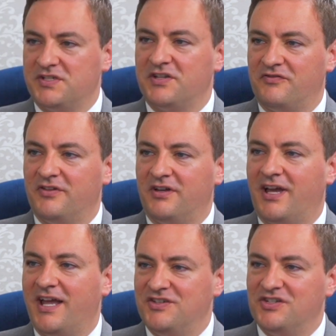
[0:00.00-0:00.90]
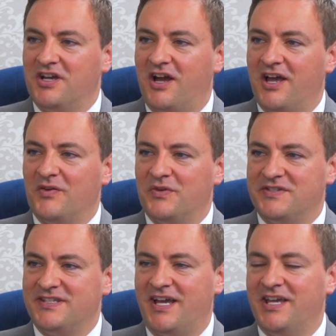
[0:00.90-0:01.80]
of the AGI would
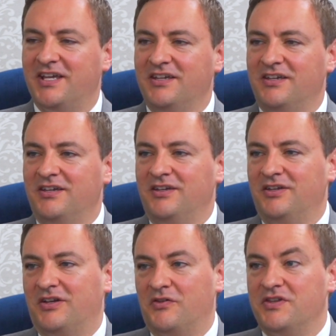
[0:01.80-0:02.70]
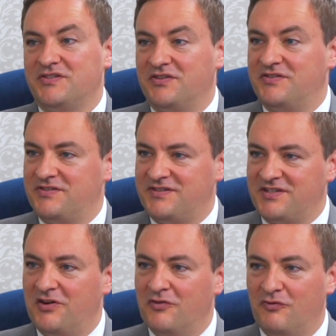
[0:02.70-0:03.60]
say, this could
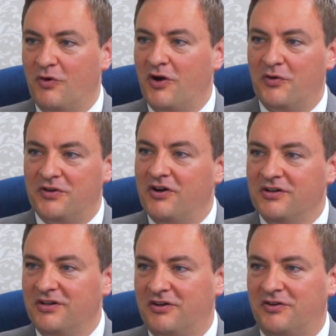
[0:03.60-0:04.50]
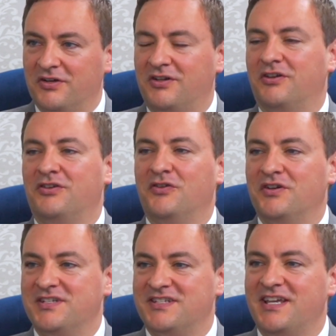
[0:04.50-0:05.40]
solve world hunger or could cure
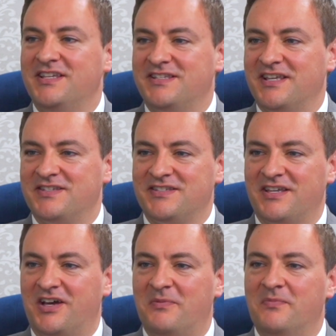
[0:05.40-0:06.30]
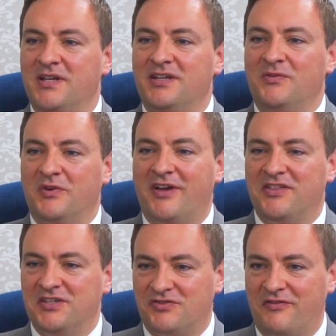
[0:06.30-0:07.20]
diseases. We've had
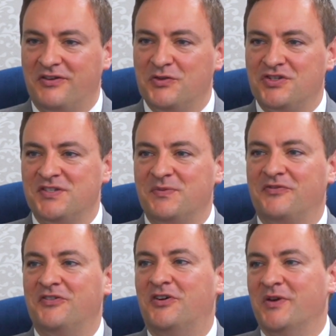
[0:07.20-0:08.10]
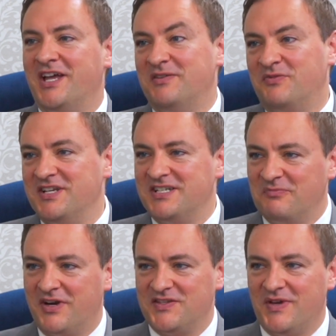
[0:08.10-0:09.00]
these revolutions before. We had the printing
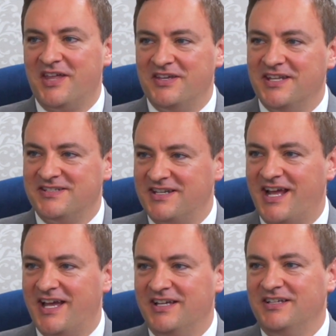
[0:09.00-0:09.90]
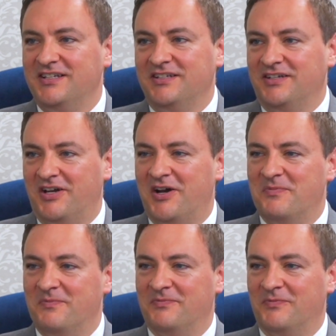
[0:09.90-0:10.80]
press, we had the internet.
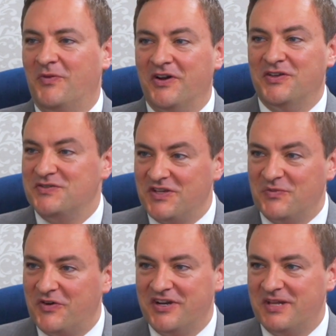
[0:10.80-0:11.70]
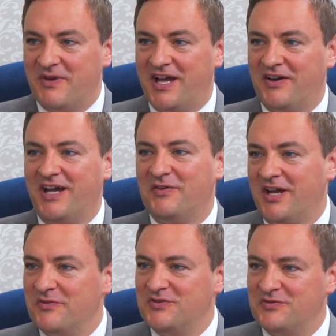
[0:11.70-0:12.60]
What are you so worried about?
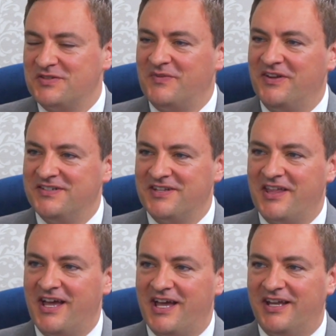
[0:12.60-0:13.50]
How would you respond to that?